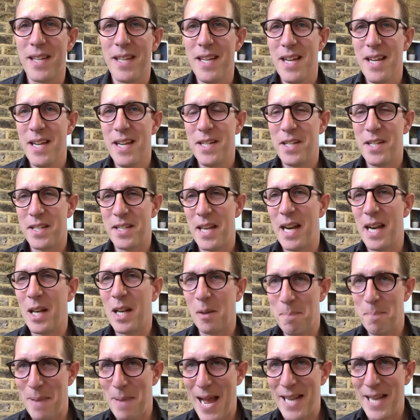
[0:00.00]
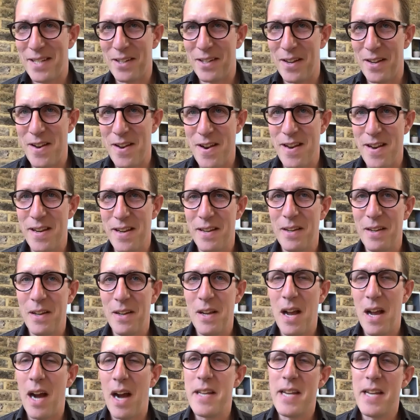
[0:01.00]
just a little baton.
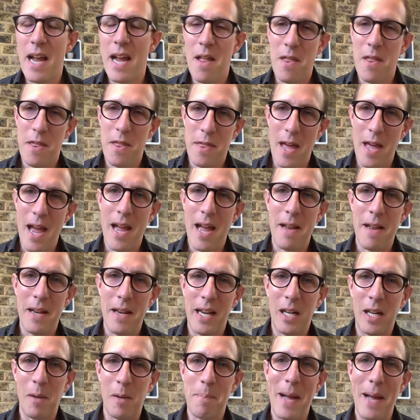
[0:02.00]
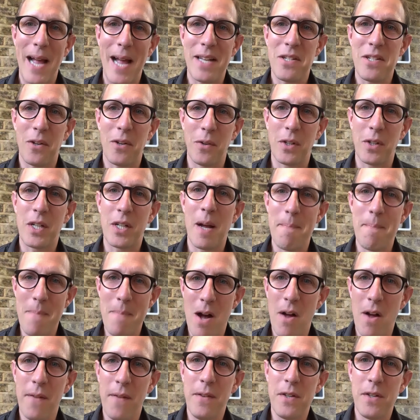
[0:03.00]
And yet that little baton
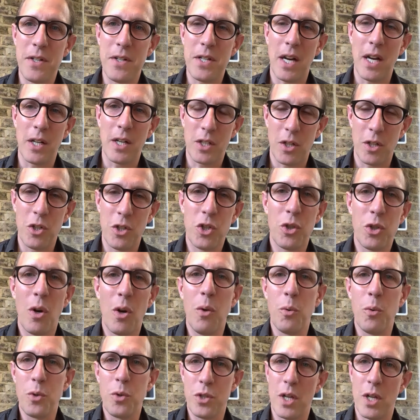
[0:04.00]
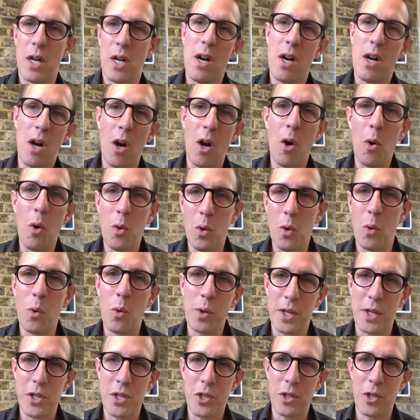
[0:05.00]
commands and controls the whole
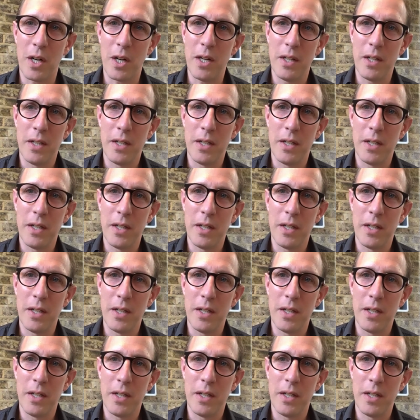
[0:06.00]
orchestra.